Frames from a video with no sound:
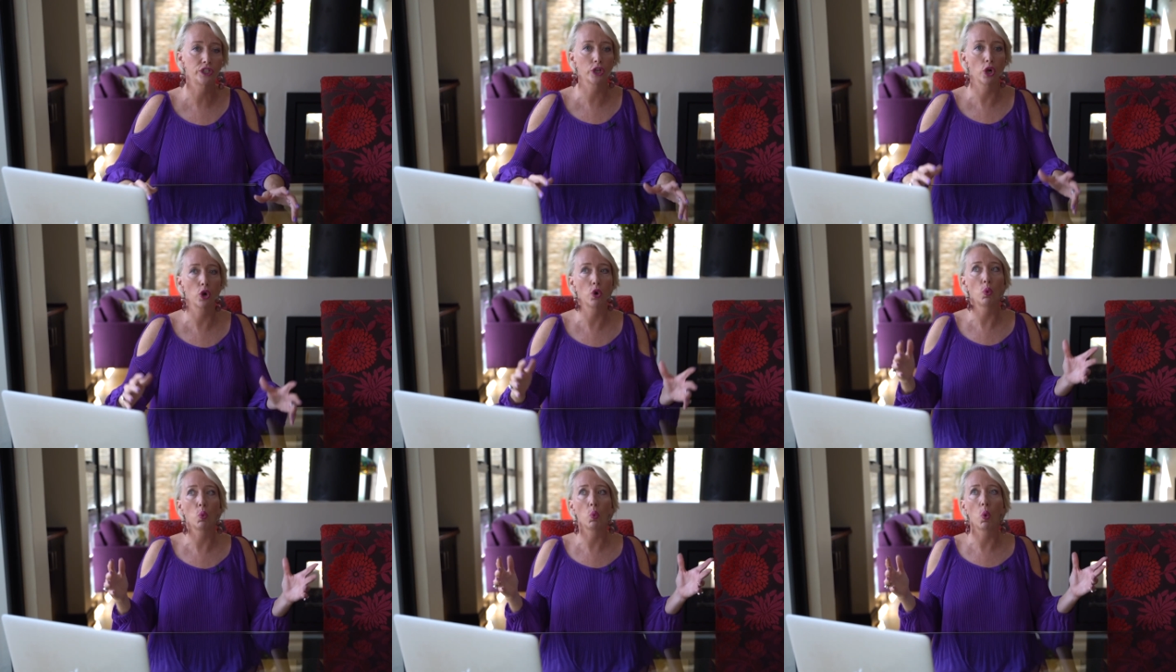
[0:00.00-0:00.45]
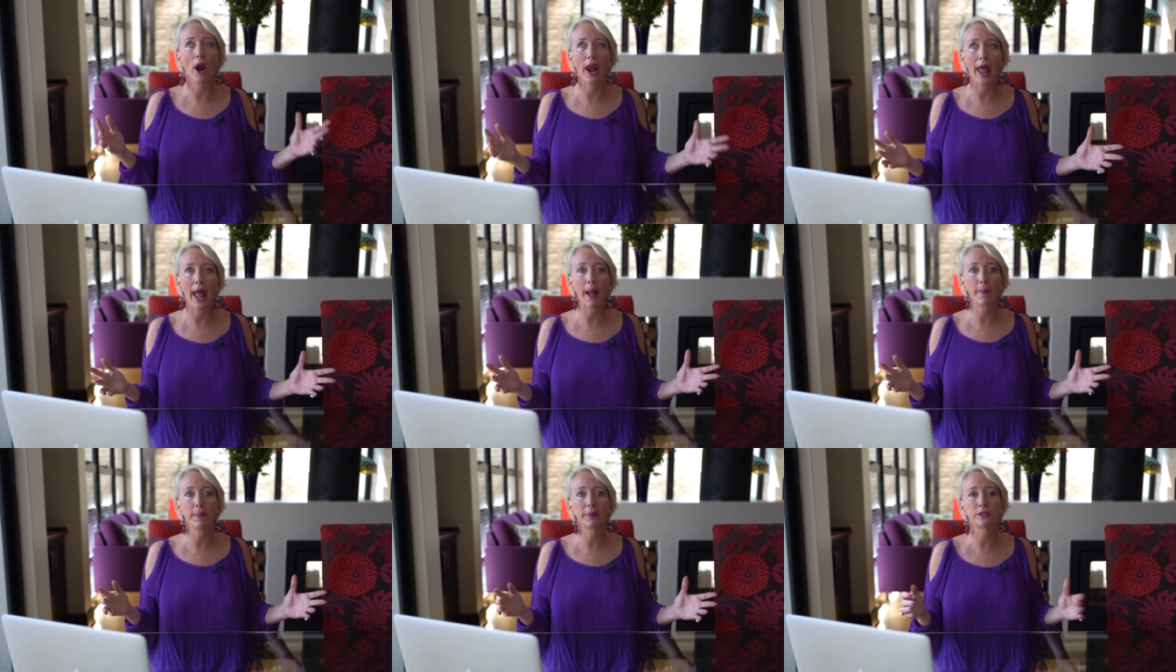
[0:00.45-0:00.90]
So, what
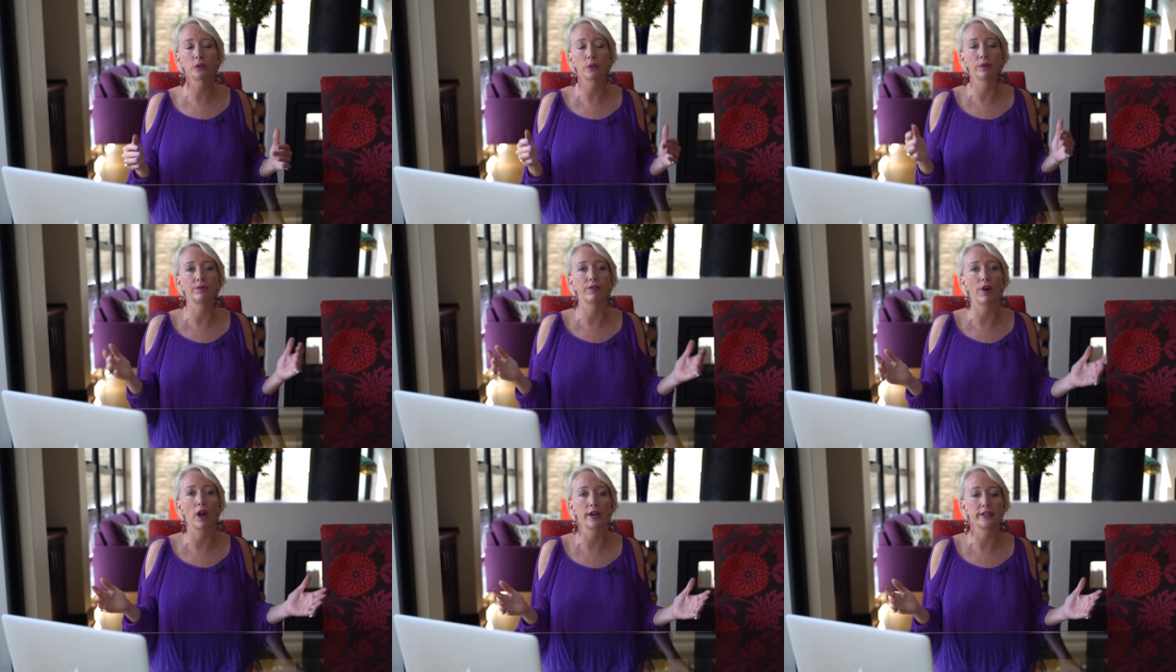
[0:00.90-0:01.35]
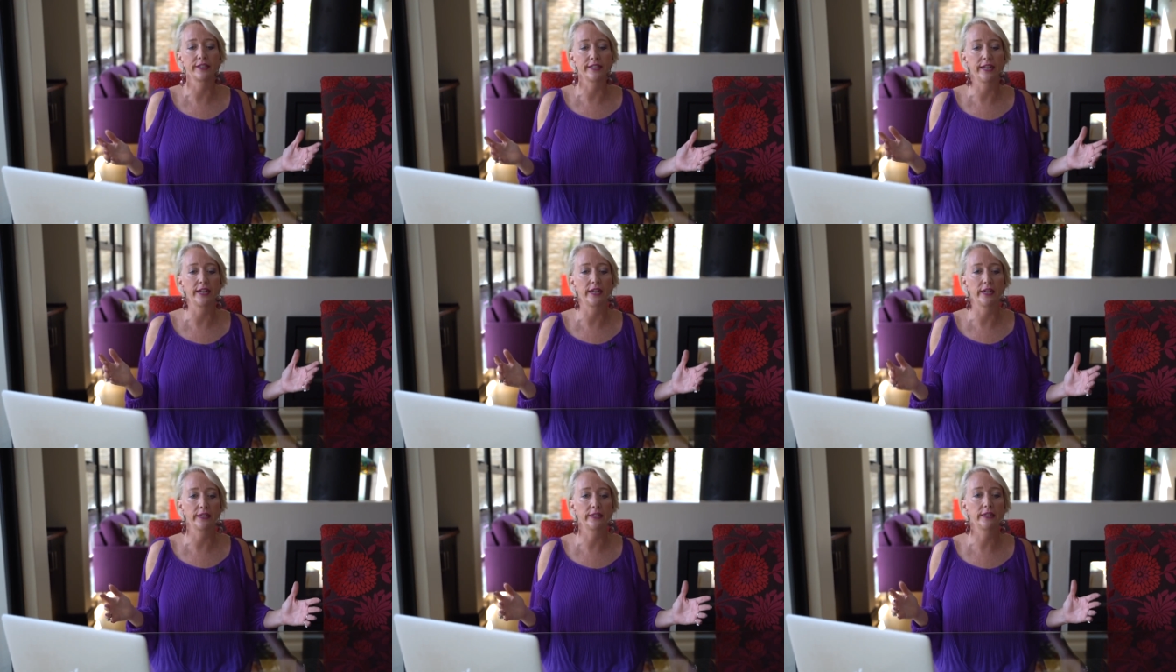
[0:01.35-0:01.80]
happens when
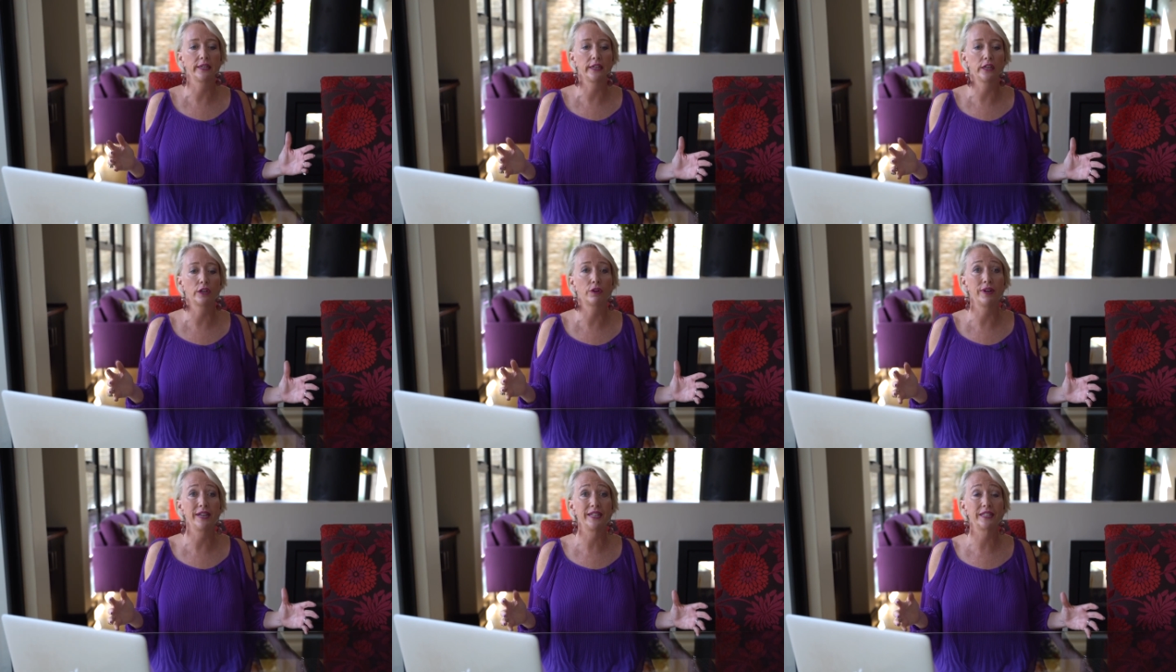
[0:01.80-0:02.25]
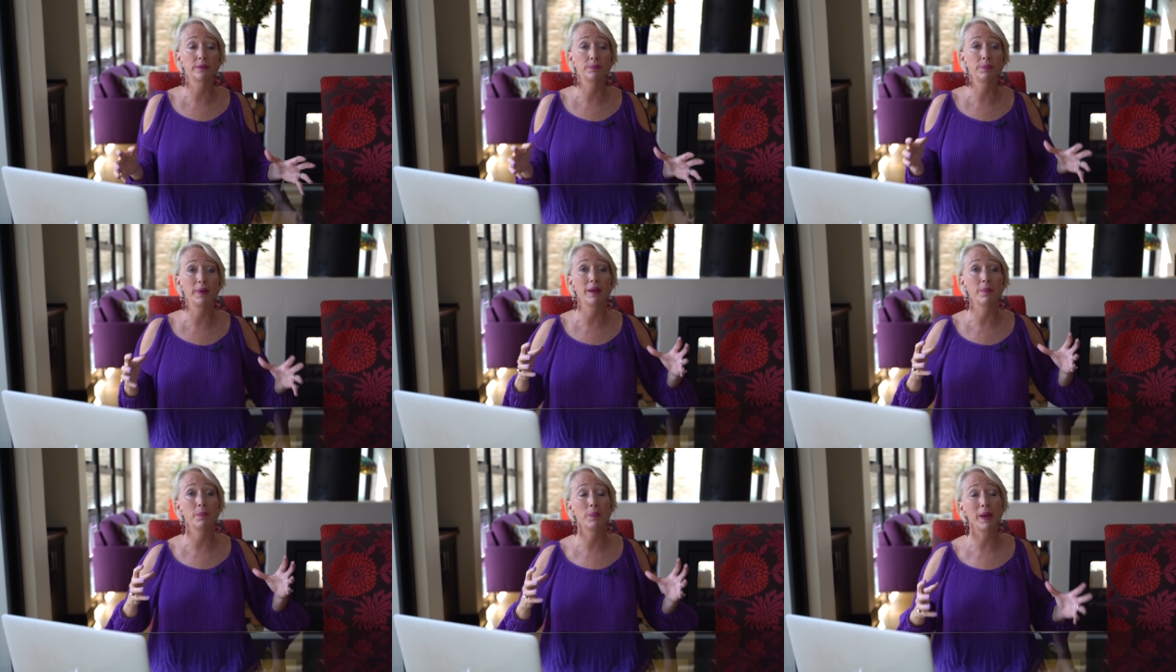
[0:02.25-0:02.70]
volatility increases?
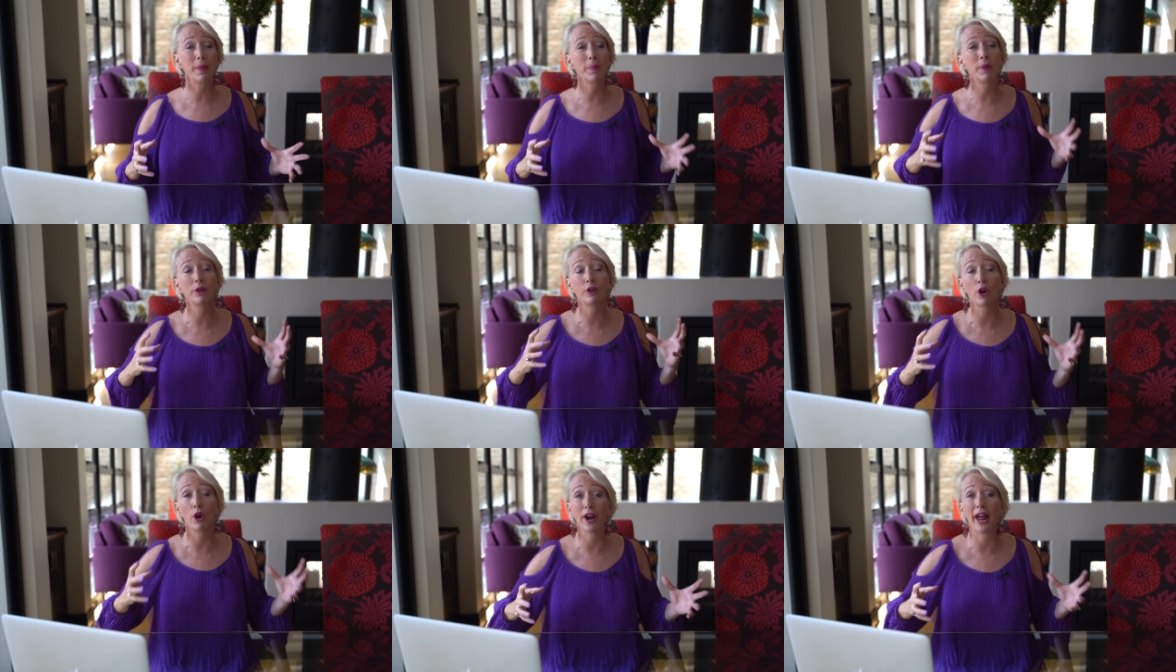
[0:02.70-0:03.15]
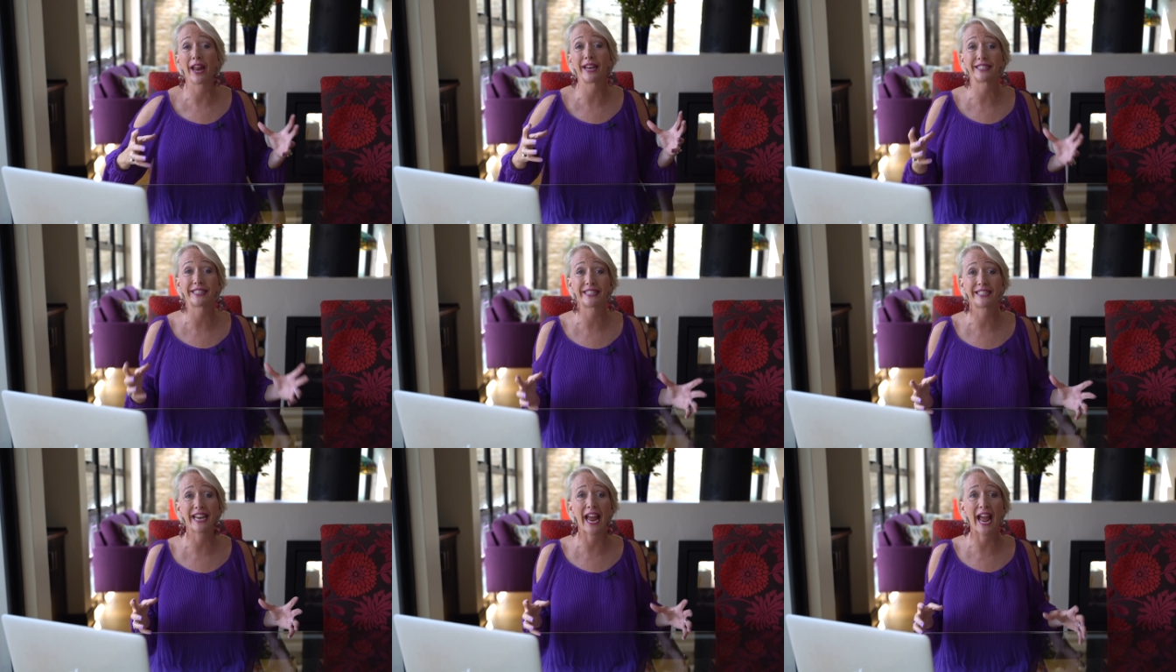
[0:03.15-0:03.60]
people who don't
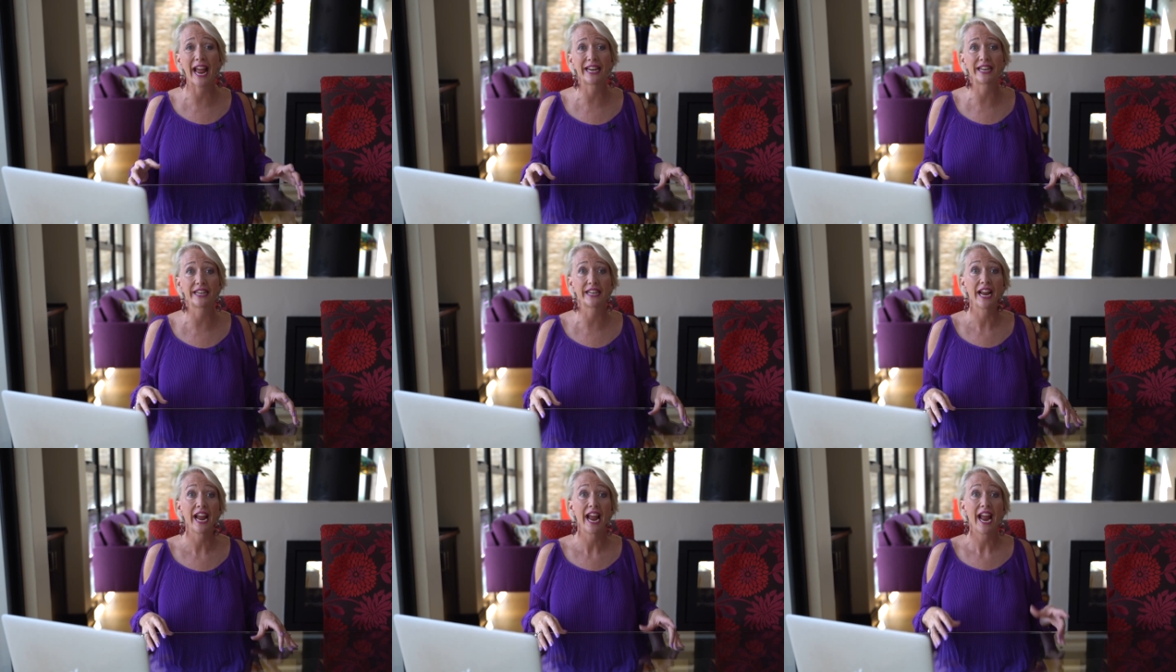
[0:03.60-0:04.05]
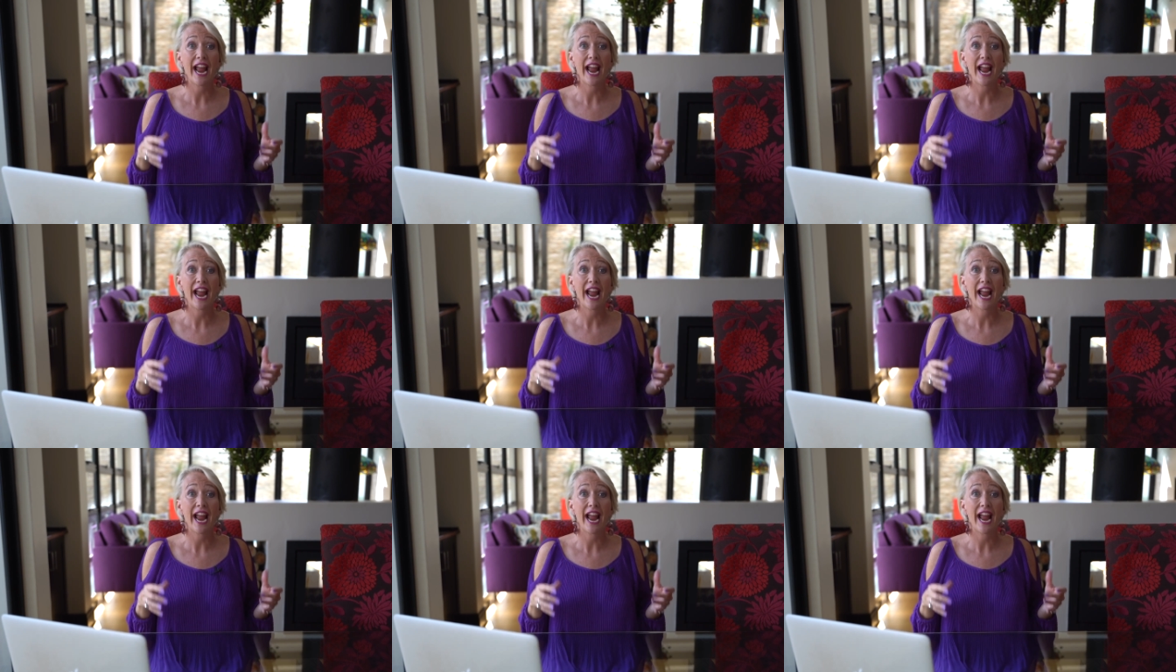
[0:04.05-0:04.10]
understand it